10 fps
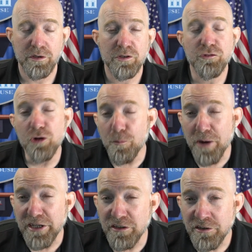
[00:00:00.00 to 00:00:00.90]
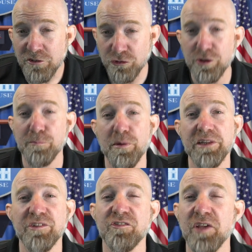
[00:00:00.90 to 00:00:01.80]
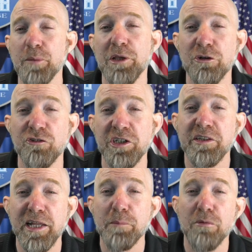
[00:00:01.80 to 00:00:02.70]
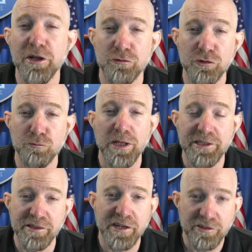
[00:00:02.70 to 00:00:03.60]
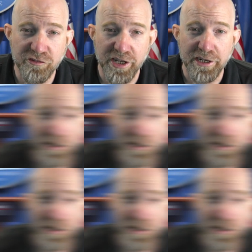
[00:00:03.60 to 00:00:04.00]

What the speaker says: Joe Biden should have brought the same energy that he brought to his rally the next day.